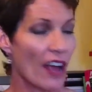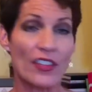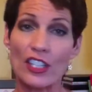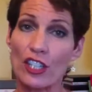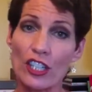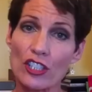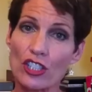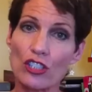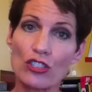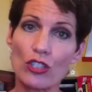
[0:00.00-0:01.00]
I've
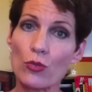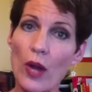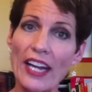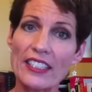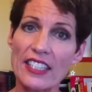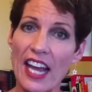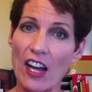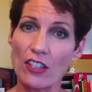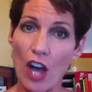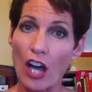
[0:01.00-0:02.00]
encouraged you to write
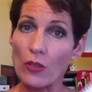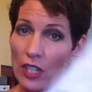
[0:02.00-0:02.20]
down